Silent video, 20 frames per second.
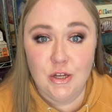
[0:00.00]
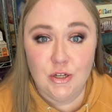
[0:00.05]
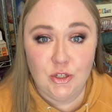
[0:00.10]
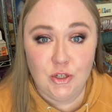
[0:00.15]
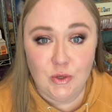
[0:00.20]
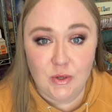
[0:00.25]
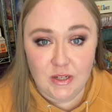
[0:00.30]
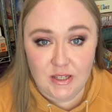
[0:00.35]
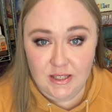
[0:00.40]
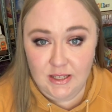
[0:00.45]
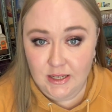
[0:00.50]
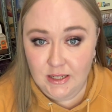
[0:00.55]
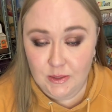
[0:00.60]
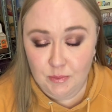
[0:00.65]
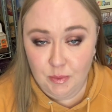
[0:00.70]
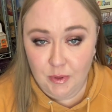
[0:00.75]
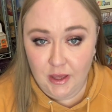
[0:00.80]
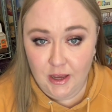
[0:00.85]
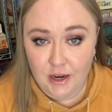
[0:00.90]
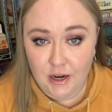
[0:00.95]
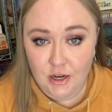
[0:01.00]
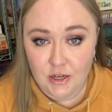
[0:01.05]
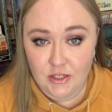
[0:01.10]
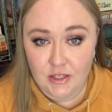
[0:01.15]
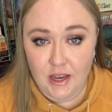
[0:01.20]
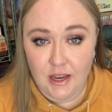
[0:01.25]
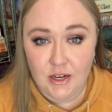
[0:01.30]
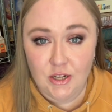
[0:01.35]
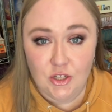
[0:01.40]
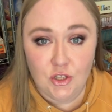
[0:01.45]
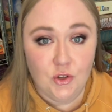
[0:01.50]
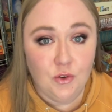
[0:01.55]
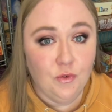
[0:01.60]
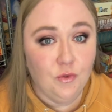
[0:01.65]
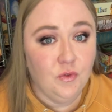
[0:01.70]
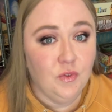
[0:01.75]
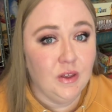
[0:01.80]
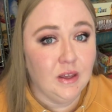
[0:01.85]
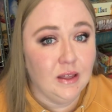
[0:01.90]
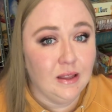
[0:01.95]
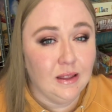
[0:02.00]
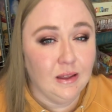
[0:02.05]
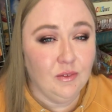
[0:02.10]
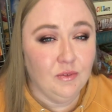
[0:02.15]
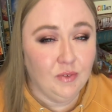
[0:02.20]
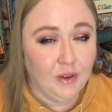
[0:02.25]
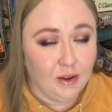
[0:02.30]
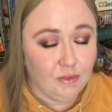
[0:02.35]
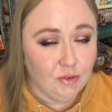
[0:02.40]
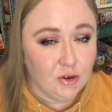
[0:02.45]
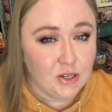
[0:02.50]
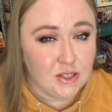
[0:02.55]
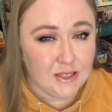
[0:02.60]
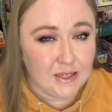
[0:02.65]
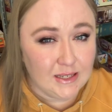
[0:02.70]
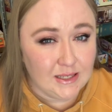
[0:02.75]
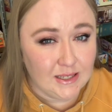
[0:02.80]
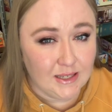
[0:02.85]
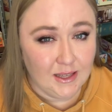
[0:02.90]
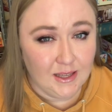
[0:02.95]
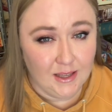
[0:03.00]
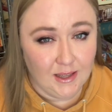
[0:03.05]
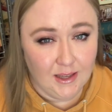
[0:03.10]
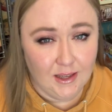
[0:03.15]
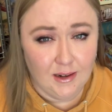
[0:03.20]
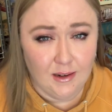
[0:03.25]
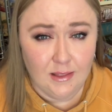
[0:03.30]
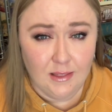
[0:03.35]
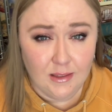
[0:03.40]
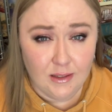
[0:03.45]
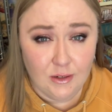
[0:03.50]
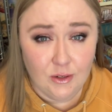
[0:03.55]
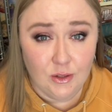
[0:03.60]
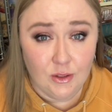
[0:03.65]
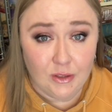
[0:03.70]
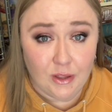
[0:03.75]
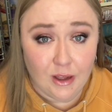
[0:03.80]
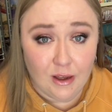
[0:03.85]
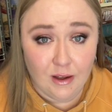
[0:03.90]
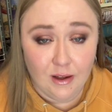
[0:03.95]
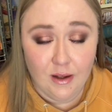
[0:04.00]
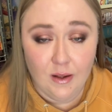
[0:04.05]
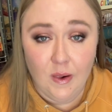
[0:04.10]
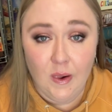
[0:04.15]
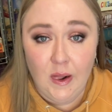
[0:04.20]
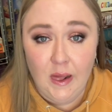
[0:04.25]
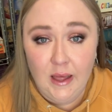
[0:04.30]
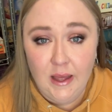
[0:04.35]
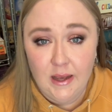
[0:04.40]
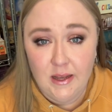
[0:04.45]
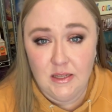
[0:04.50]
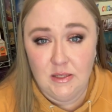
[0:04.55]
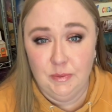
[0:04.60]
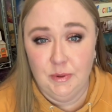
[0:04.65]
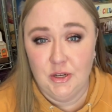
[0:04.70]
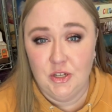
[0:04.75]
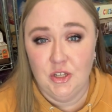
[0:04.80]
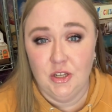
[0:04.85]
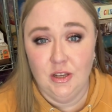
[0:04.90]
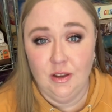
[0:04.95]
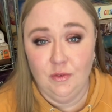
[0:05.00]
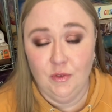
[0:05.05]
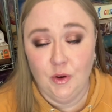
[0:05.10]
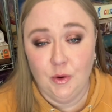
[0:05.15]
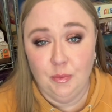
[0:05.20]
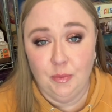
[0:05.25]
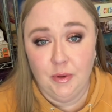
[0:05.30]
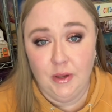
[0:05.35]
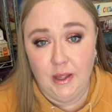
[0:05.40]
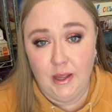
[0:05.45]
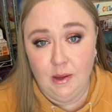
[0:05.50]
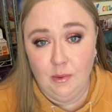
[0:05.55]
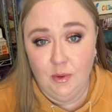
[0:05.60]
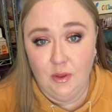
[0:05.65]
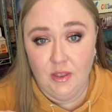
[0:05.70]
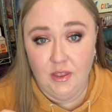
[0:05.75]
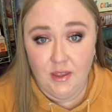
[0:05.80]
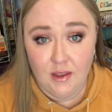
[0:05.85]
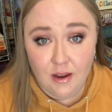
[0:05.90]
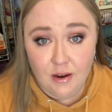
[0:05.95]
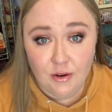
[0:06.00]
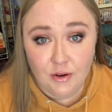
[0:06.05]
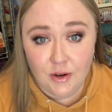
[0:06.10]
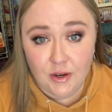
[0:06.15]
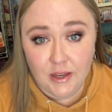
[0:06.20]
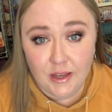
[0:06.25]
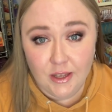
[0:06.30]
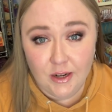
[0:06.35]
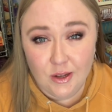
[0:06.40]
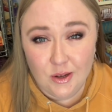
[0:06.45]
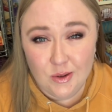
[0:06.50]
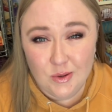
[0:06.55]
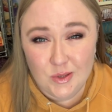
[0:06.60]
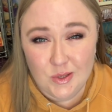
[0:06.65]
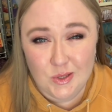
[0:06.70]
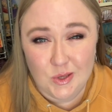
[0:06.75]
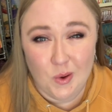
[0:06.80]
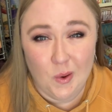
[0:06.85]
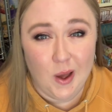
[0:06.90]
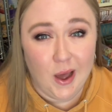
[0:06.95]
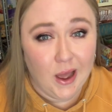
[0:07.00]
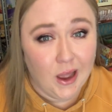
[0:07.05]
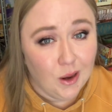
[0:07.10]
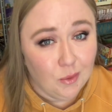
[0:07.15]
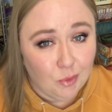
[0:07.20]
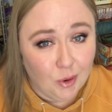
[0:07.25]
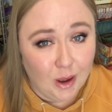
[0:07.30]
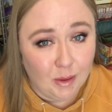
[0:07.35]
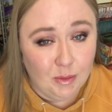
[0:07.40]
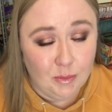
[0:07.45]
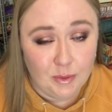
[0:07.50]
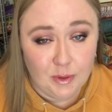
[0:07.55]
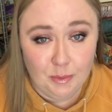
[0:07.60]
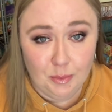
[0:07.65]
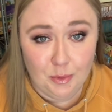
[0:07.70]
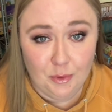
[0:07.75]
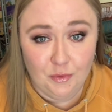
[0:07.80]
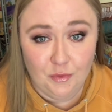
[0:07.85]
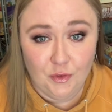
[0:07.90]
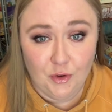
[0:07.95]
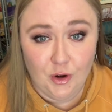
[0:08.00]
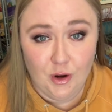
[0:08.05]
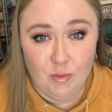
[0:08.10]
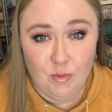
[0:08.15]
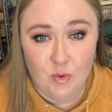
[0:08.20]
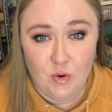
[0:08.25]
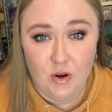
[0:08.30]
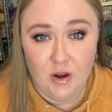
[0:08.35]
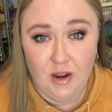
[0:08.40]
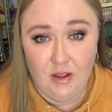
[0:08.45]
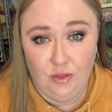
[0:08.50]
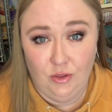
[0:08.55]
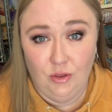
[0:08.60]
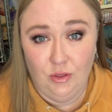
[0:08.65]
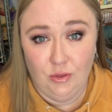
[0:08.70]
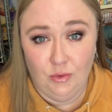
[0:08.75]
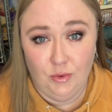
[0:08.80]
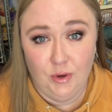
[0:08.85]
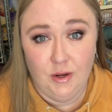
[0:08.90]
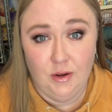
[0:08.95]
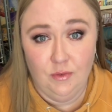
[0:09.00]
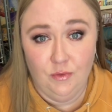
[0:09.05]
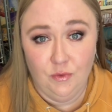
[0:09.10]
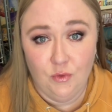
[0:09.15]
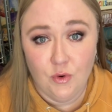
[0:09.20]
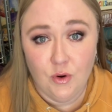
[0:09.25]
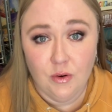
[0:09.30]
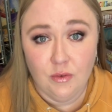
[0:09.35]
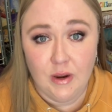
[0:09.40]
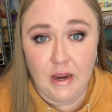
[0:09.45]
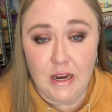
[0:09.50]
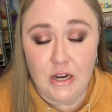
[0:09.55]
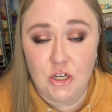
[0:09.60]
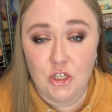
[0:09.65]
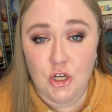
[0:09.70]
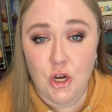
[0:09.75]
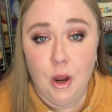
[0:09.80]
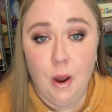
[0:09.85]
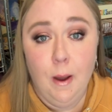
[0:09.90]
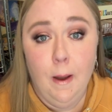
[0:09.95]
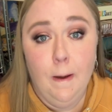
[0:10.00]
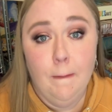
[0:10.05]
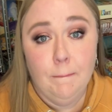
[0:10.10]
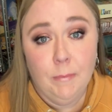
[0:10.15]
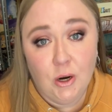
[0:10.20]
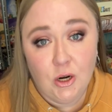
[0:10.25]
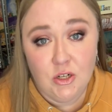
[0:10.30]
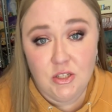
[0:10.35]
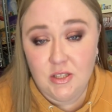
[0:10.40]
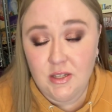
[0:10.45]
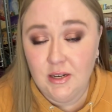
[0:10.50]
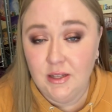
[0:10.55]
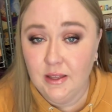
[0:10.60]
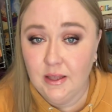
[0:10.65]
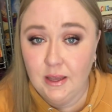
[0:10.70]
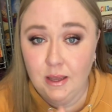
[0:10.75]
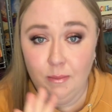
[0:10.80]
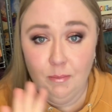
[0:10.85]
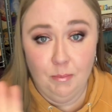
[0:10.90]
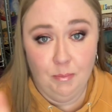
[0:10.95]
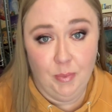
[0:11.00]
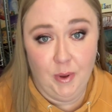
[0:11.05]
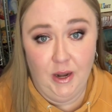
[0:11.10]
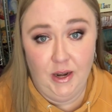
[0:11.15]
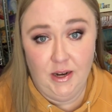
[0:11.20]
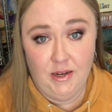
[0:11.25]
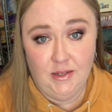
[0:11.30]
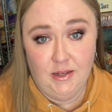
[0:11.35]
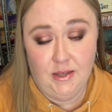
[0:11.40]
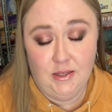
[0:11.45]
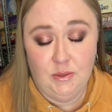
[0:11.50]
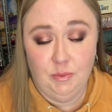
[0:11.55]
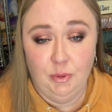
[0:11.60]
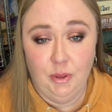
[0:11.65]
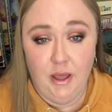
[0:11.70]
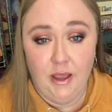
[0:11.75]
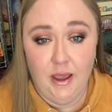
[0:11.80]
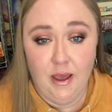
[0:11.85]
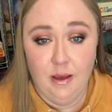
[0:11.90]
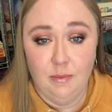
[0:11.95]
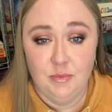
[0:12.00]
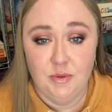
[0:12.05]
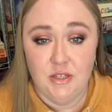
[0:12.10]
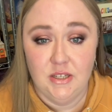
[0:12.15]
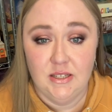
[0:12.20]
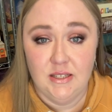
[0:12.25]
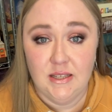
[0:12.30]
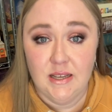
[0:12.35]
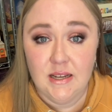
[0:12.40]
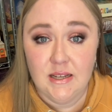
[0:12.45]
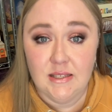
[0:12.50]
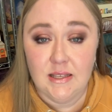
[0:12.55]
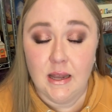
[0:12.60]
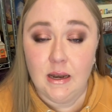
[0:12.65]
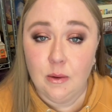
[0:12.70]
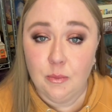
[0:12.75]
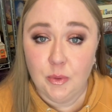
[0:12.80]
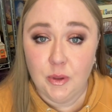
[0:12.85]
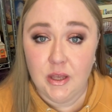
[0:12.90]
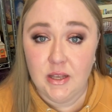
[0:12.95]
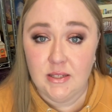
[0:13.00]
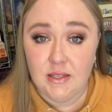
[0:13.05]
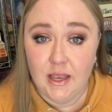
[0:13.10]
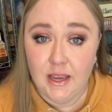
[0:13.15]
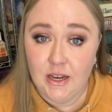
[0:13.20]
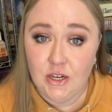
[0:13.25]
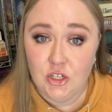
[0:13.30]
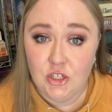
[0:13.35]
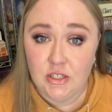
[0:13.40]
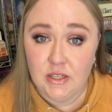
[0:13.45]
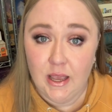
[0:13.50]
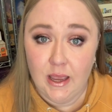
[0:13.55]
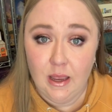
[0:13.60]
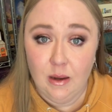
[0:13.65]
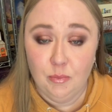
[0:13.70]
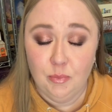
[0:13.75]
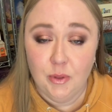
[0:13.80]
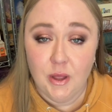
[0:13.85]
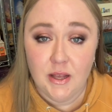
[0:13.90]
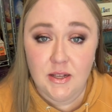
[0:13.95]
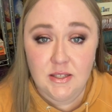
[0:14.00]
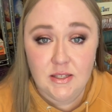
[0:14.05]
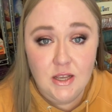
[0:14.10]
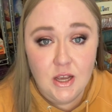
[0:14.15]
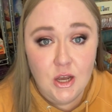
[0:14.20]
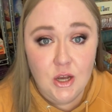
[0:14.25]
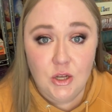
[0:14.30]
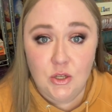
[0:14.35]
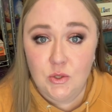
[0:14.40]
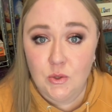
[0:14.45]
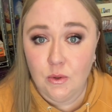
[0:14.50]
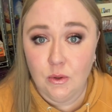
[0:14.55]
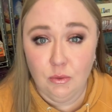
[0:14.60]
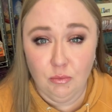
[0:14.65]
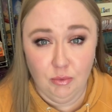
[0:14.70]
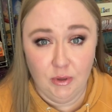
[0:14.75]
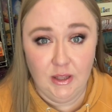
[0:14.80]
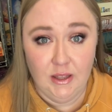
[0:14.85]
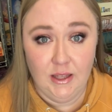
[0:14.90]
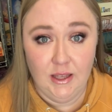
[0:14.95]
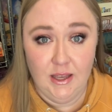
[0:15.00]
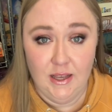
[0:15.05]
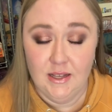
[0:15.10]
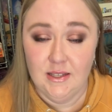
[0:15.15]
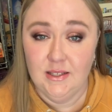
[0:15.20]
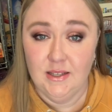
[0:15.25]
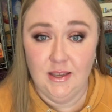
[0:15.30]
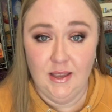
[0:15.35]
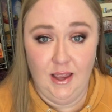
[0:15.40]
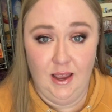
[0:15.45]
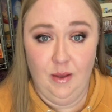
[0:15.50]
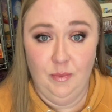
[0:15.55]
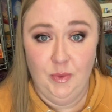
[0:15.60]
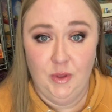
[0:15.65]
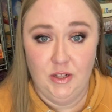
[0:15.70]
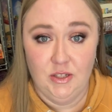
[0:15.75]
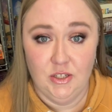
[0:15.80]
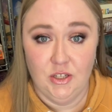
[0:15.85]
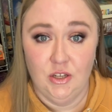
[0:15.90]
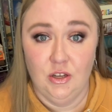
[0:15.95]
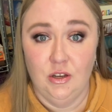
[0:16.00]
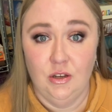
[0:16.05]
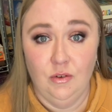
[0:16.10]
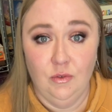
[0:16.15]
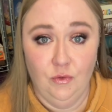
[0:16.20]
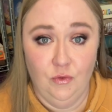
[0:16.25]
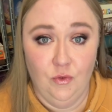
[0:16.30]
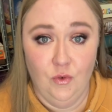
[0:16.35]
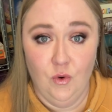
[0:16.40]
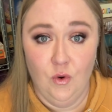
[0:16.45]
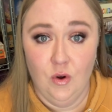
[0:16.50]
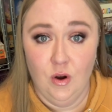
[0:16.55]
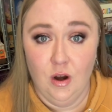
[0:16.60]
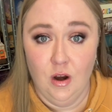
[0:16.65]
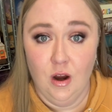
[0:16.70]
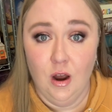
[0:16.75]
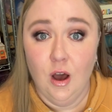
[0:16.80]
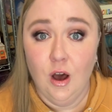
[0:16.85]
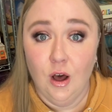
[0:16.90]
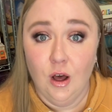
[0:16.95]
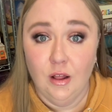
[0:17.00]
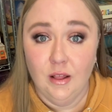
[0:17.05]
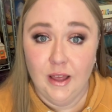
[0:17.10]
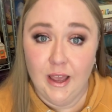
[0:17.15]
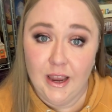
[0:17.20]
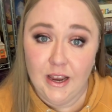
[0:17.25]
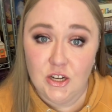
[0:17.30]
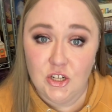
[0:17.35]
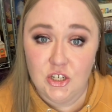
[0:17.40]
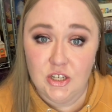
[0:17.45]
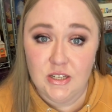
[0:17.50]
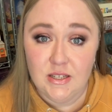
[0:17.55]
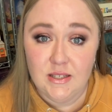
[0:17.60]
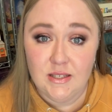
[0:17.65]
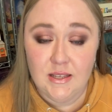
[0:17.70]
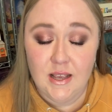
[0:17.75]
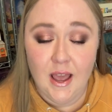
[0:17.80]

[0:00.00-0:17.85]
2 to 6 players. I do feel at 5 or 6 it can get a little long, especially if you're playing with younger kiddos. So I probably prefer it more at the 3 to 4 range personally, but it does play up to 6 and it plays ages 8 plus. So it really is a game that's good for all ages.